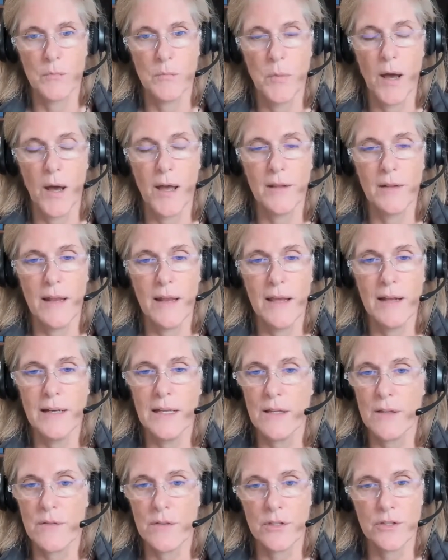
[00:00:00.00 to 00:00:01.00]
But
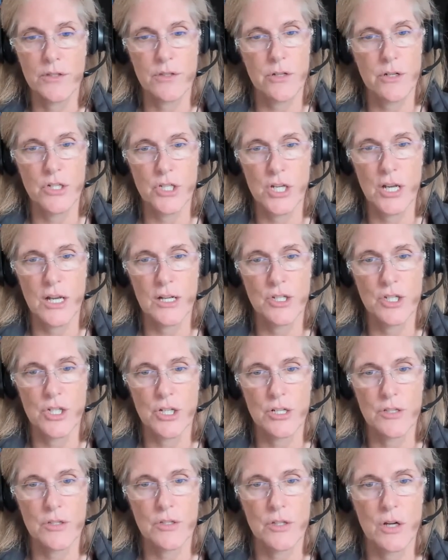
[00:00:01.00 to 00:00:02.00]
any of the search
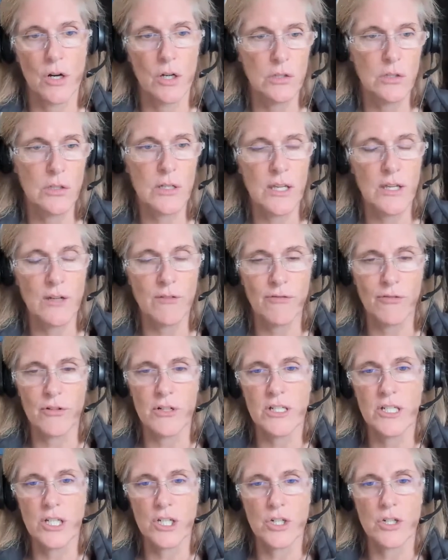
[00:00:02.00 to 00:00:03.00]
engines are looking for
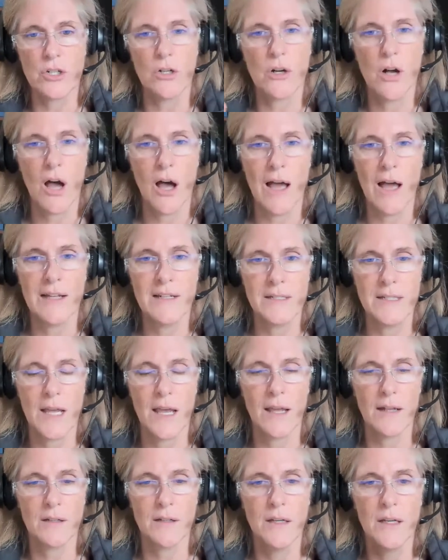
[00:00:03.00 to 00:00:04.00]
additional
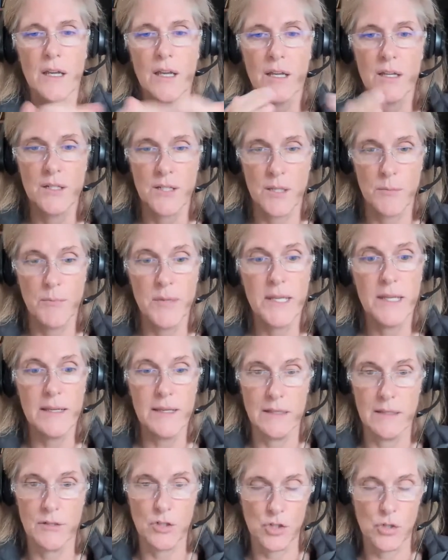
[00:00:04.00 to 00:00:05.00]
content to
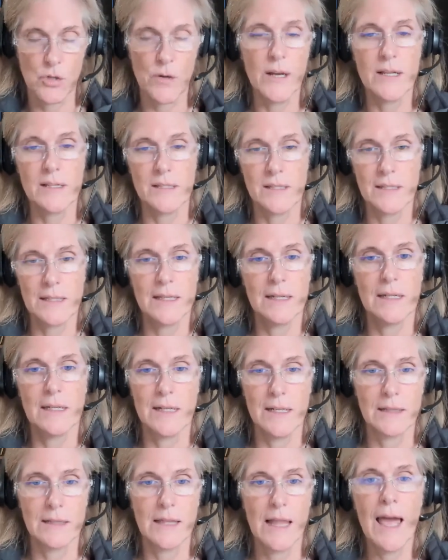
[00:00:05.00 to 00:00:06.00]
be translated
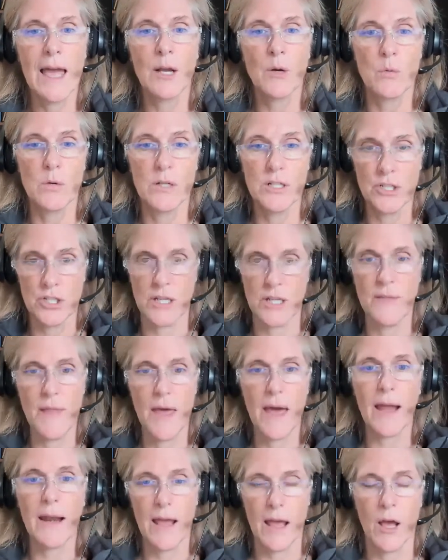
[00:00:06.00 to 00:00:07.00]
in language, and
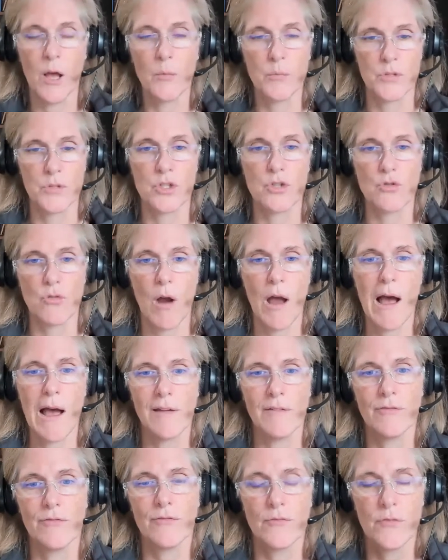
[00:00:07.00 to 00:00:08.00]
that helps
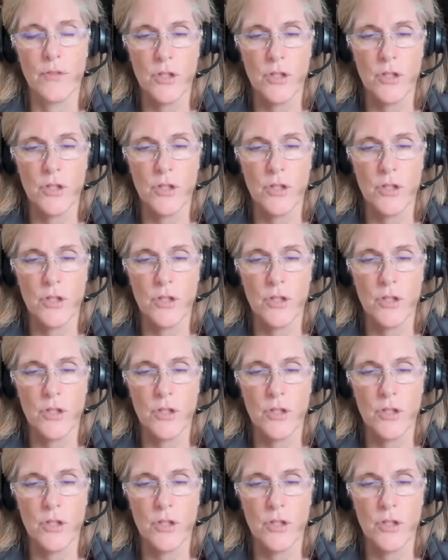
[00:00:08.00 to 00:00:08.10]
drive